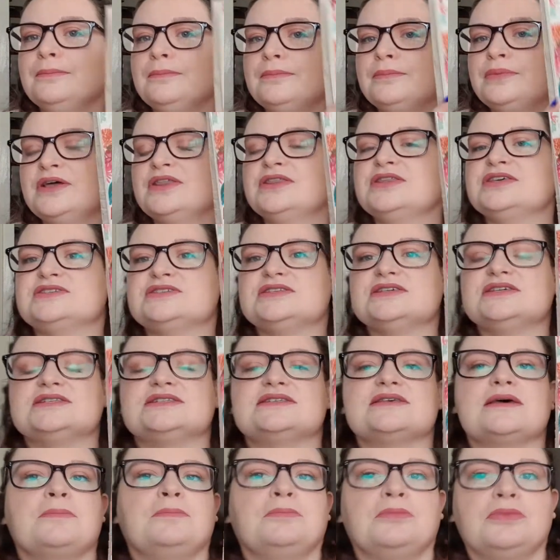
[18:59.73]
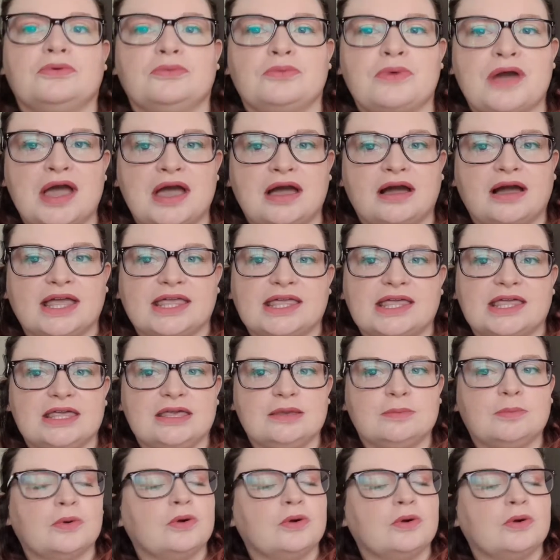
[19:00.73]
But this is where I keep